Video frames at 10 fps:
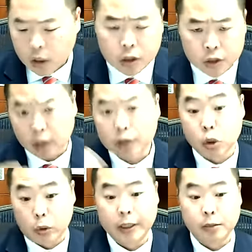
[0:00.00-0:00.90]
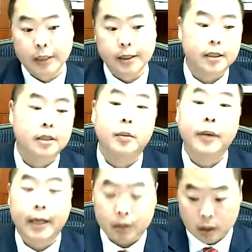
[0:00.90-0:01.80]
starts doing its business and
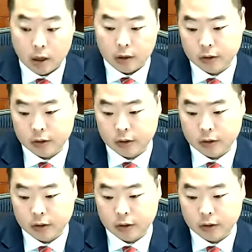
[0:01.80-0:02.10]
somebody gets hurt.